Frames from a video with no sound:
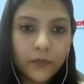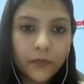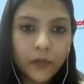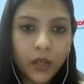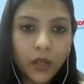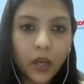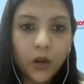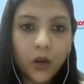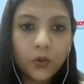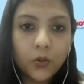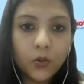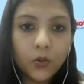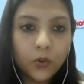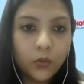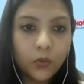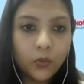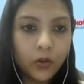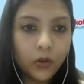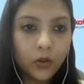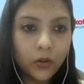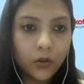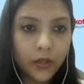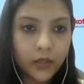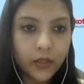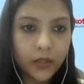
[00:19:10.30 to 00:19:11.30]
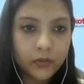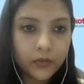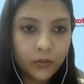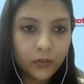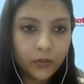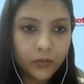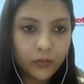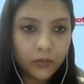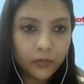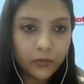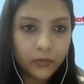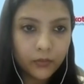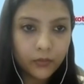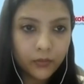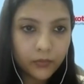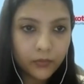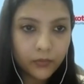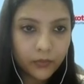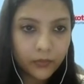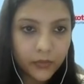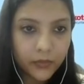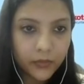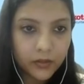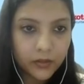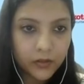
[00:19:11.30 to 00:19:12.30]
How to, okay, so
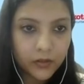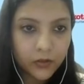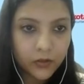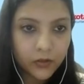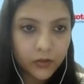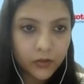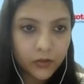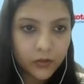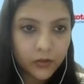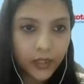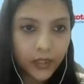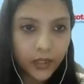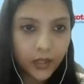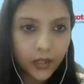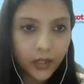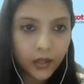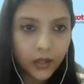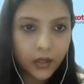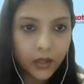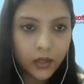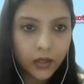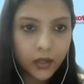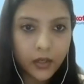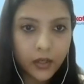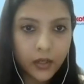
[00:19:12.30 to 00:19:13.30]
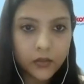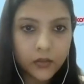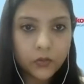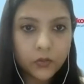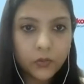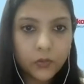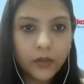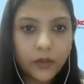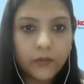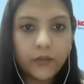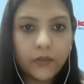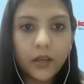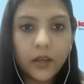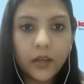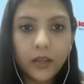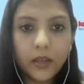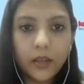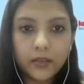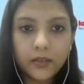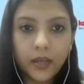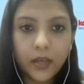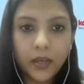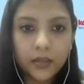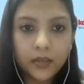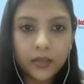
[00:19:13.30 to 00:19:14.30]
Mr. Subaya Arasu have,
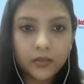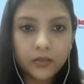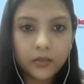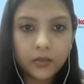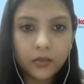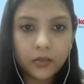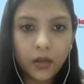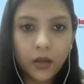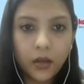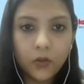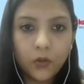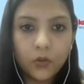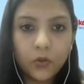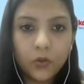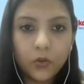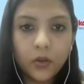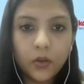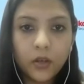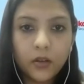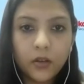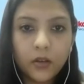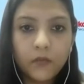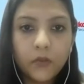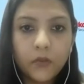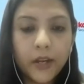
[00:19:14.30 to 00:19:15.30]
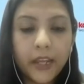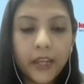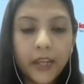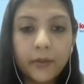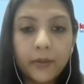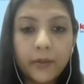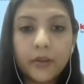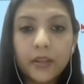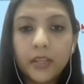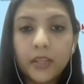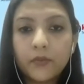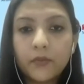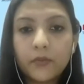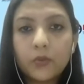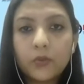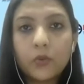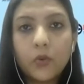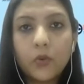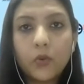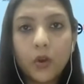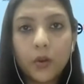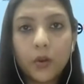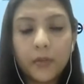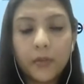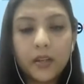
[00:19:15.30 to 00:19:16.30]
has asked how to convert MTF
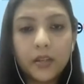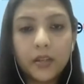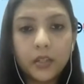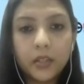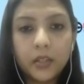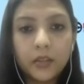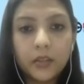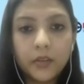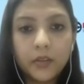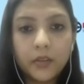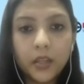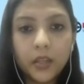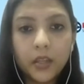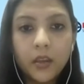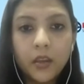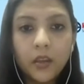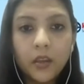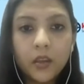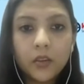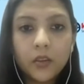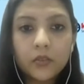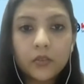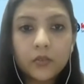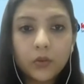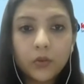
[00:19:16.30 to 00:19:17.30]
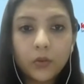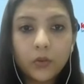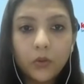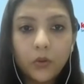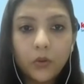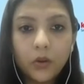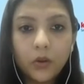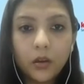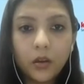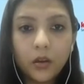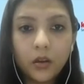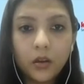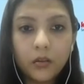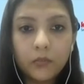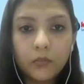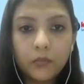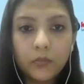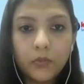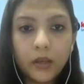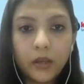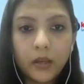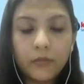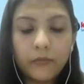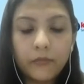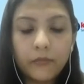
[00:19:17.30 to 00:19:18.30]
to normal delivery. So uh,
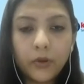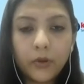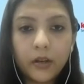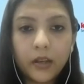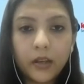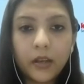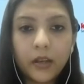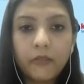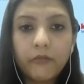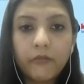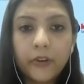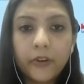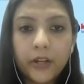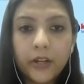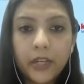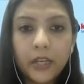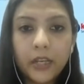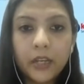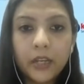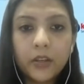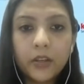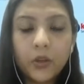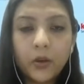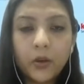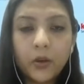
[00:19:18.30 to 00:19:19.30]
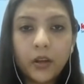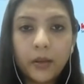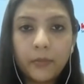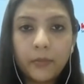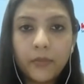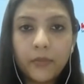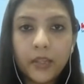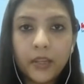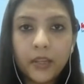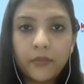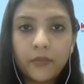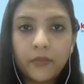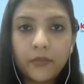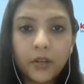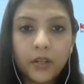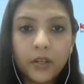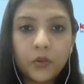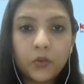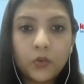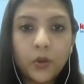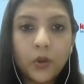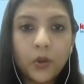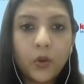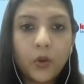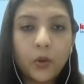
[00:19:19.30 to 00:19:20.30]
for converting your MTF
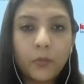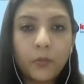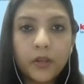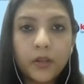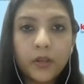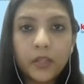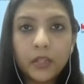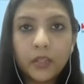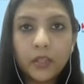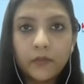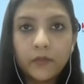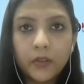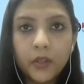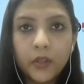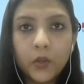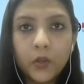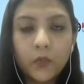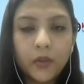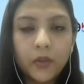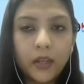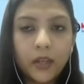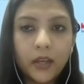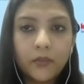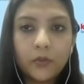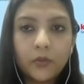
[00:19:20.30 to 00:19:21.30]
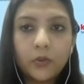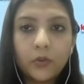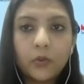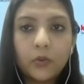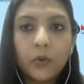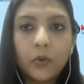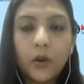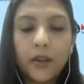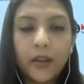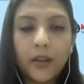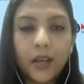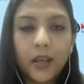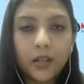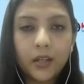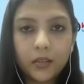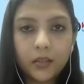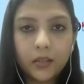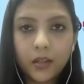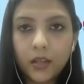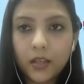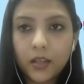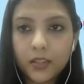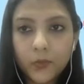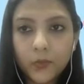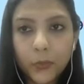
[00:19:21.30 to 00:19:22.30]
rate to a normal delivery, you will have to contact
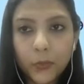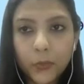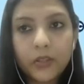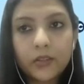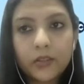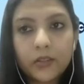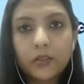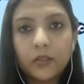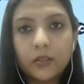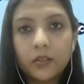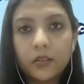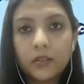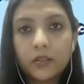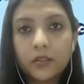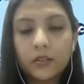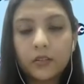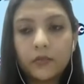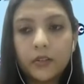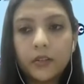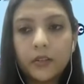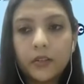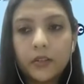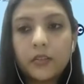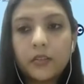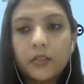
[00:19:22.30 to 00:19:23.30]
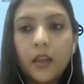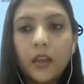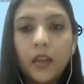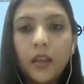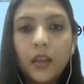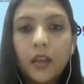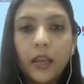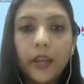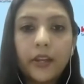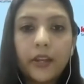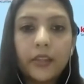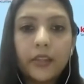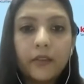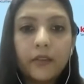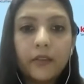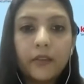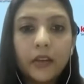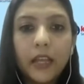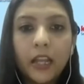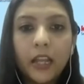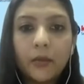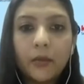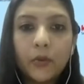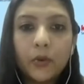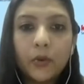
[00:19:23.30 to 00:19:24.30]
the customer uh, service and they
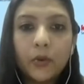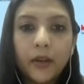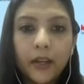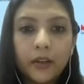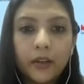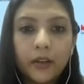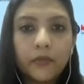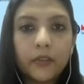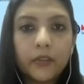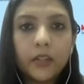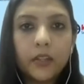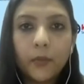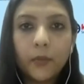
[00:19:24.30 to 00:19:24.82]
will help you ahead with the